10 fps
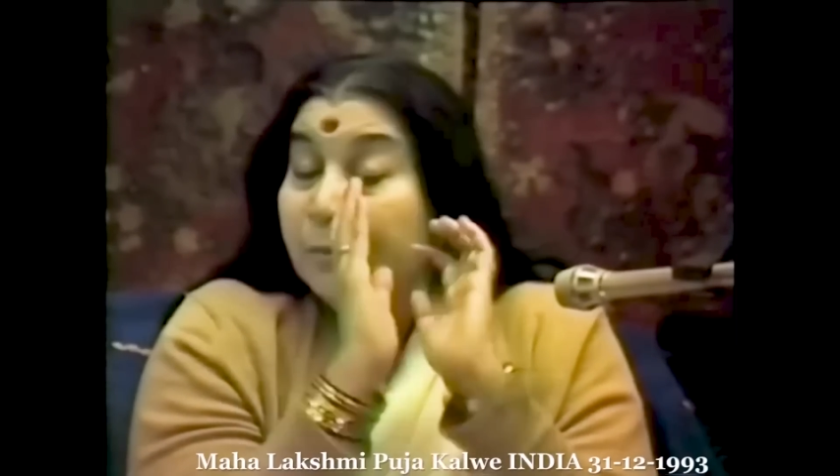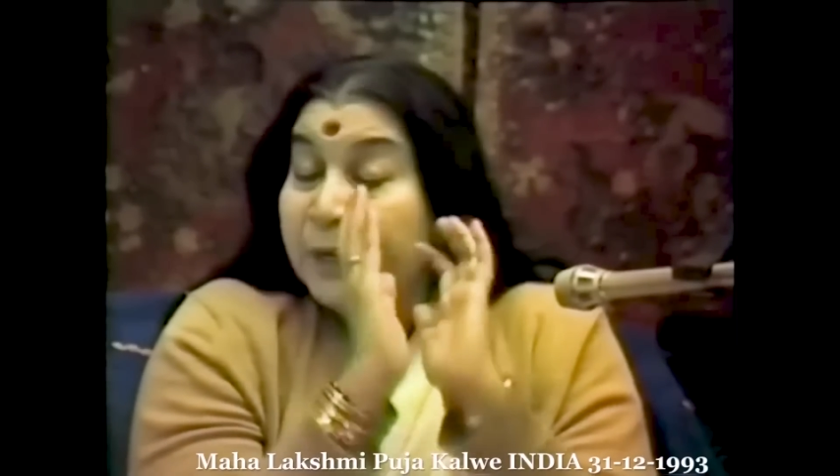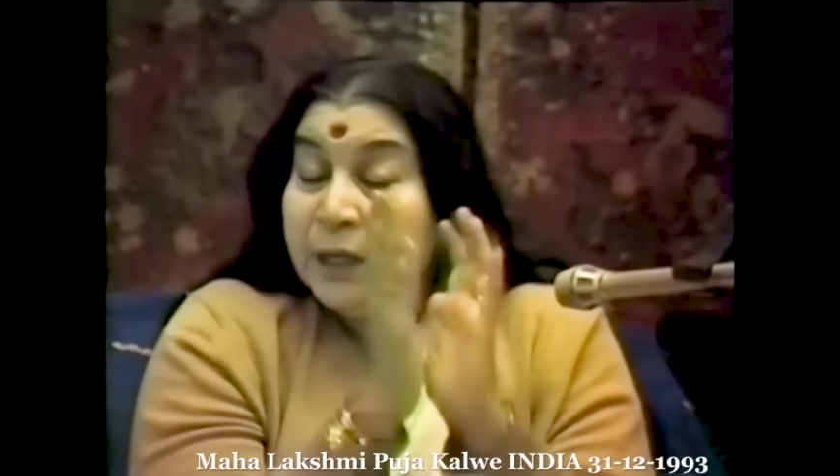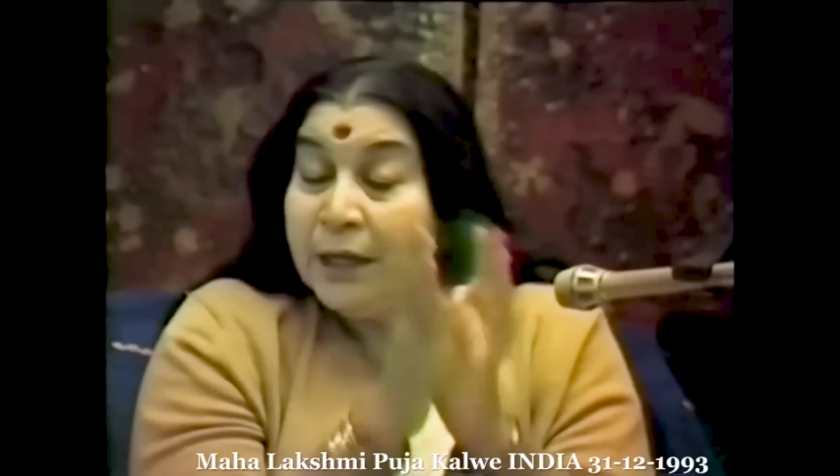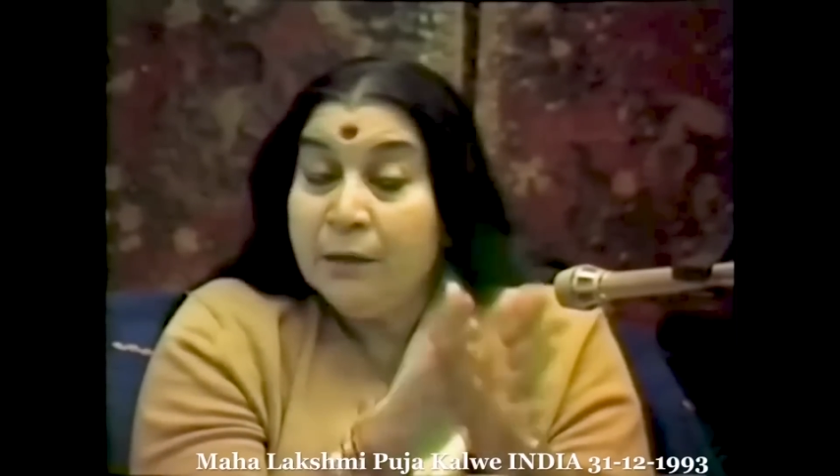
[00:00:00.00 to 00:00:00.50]

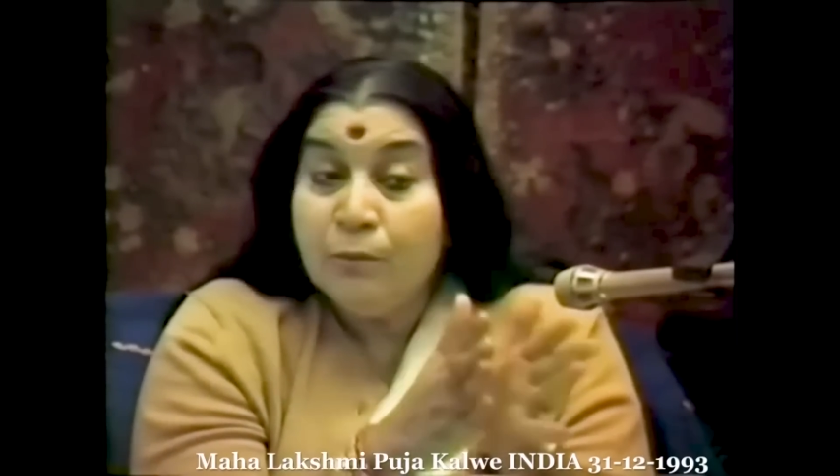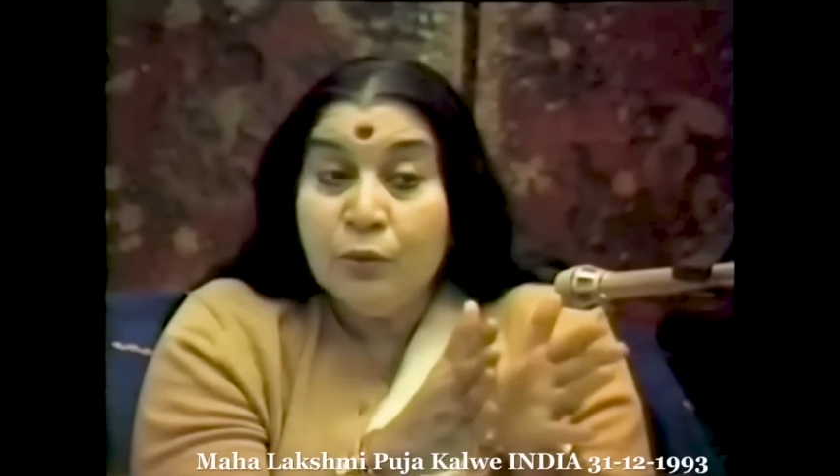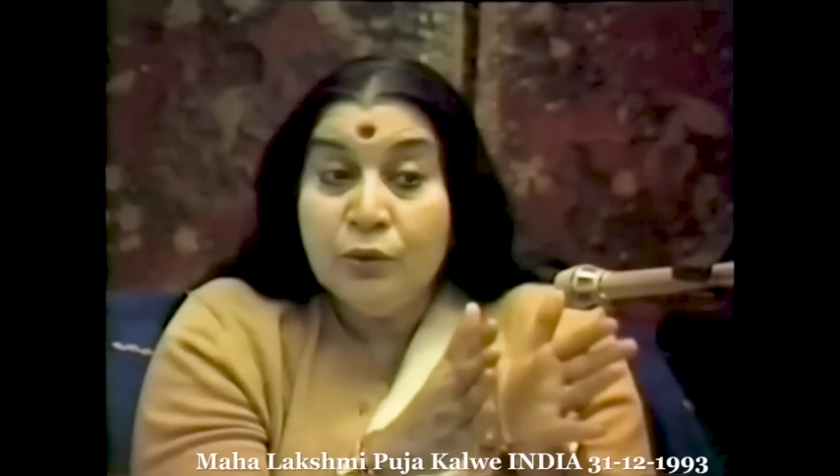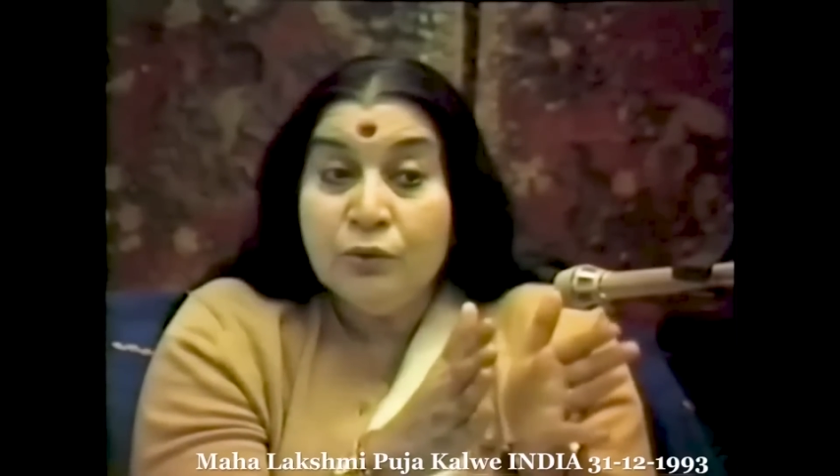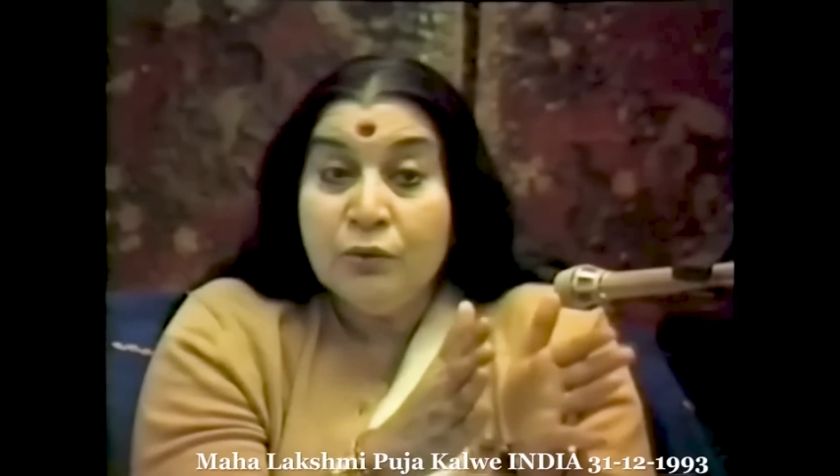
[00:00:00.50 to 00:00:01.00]
but they
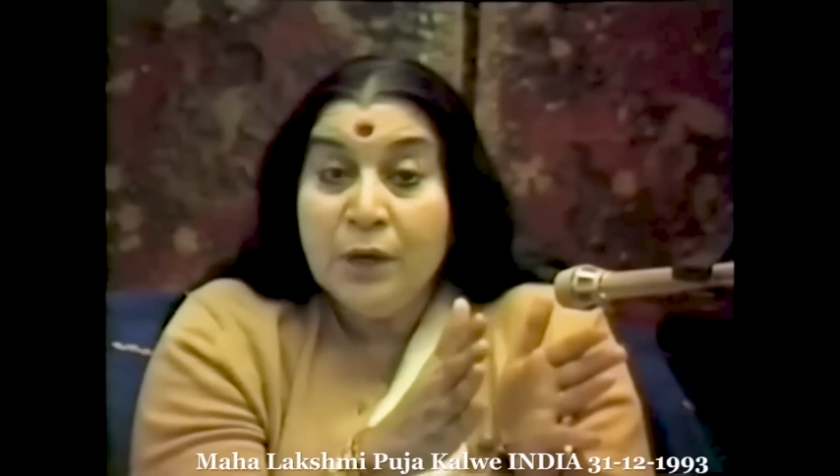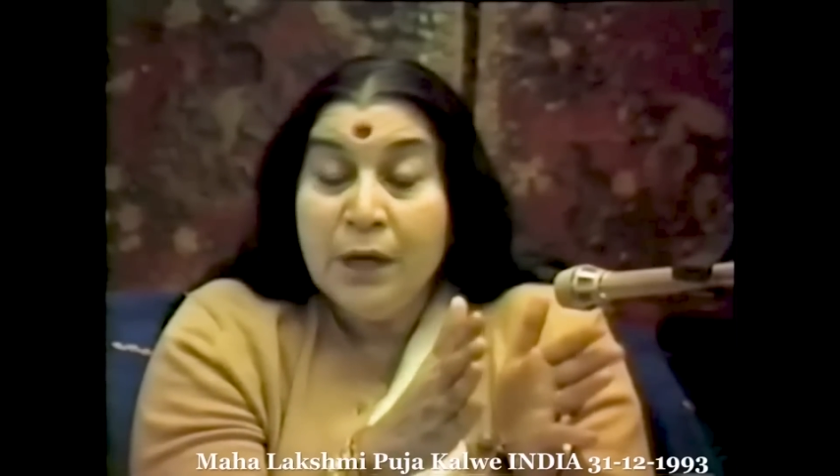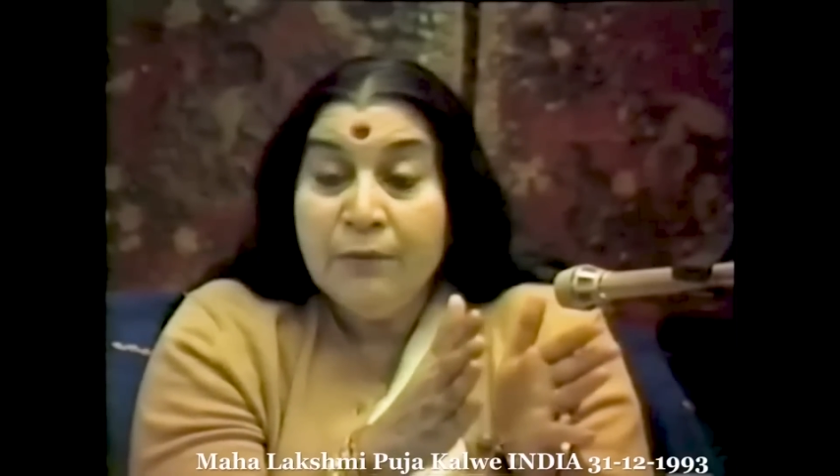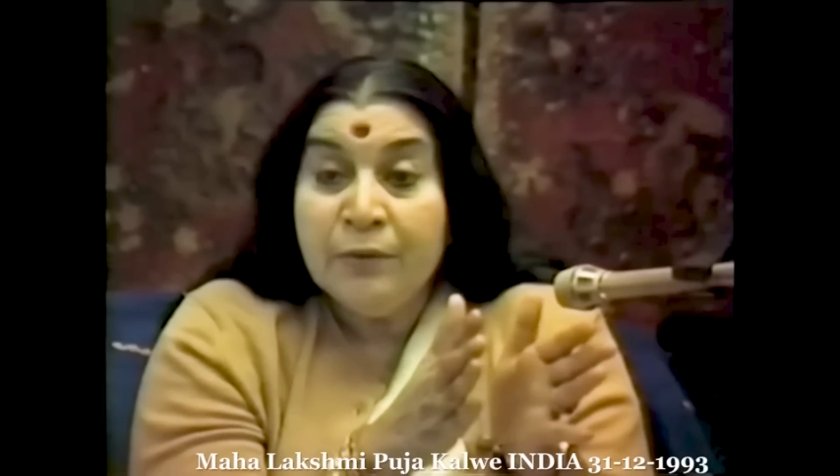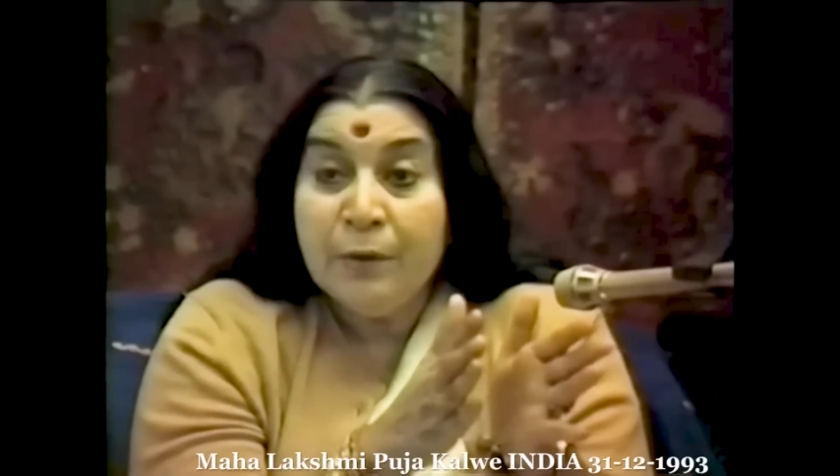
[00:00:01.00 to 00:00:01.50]
put you to the
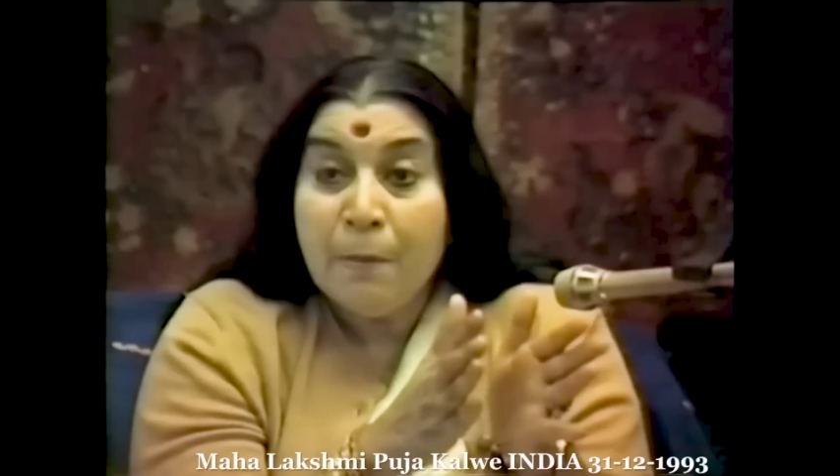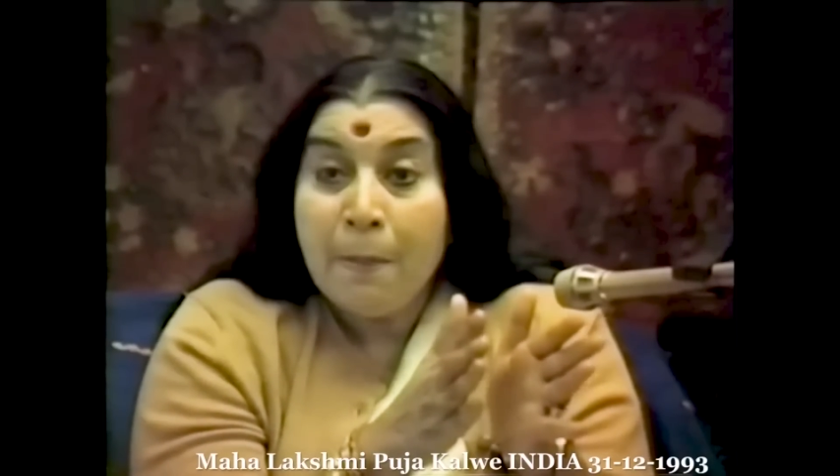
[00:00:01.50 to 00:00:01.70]
left.